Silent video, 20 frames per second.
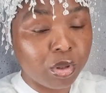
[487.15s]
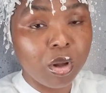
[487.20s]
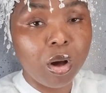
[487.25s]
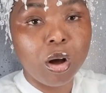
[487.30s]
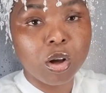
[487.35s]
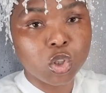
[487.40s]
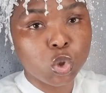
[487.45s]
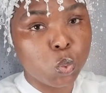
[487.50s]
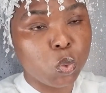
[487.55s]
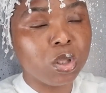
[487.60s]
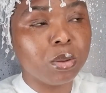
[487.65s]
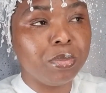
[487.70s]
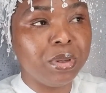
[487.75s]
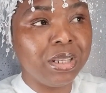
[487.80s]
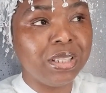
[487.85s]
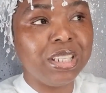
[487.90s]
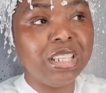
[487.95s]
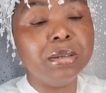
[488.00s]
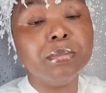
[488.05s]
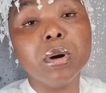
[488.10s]
dogs will
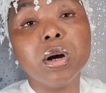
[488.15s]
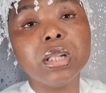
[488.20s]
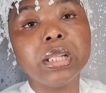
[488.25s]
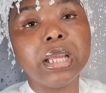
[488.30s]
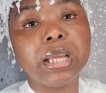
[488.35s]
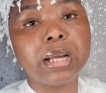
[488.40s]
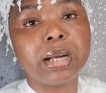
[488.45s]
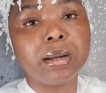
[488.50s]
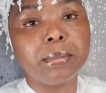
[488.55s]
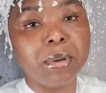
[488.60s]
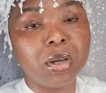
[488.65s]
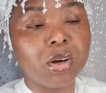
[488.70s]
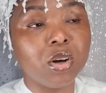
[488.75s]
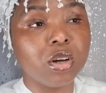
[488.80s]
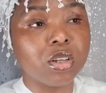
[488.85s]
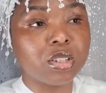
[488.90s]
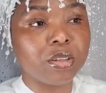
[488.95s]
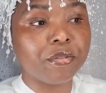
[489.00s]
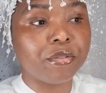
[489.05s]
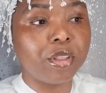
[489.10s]
be demonic
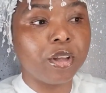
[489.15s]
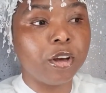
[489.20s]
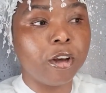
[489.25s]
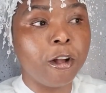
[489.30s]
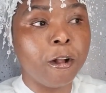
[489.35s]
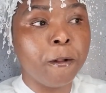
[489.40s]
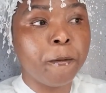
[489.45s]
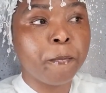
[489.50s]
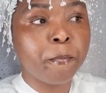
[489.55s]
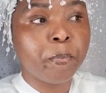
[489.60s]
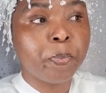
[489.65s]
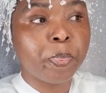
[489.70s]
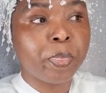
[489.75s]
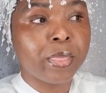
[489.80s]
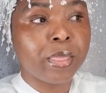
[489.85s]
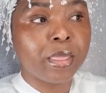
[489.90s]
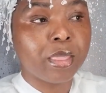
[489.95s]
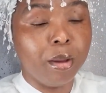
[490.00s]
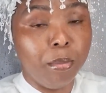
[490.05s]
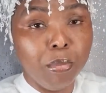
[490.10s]
because of the
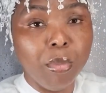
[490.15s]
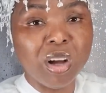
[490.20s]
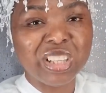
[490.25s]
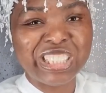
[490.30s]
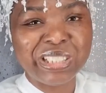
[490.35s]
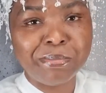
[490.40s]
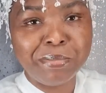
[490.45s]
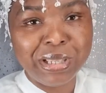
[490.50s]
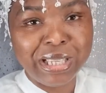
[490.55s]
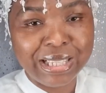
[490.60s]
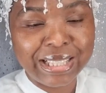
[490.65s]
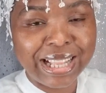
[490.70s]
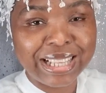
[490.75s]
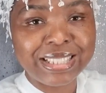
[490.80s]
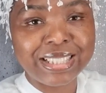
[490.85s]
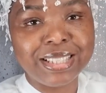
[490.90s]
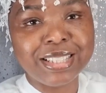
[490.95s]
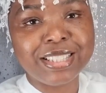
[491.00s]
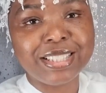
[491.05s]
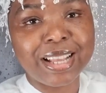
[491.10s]
MOTB
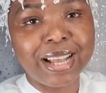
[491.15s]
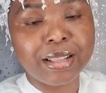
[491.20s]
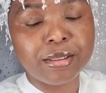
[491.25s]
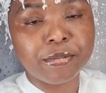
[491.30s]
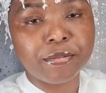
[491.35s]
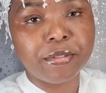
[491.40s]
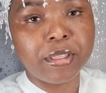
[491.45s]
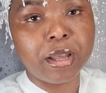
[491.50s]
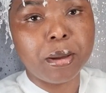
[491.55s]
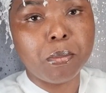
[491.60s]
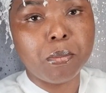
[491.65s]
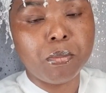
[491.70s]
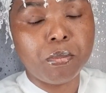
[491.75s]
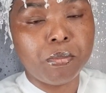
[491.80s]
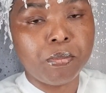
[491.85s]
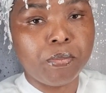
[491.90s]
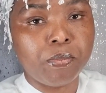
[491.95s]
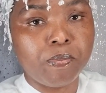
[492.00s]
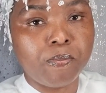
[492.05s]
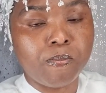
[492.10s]
that's inside of them.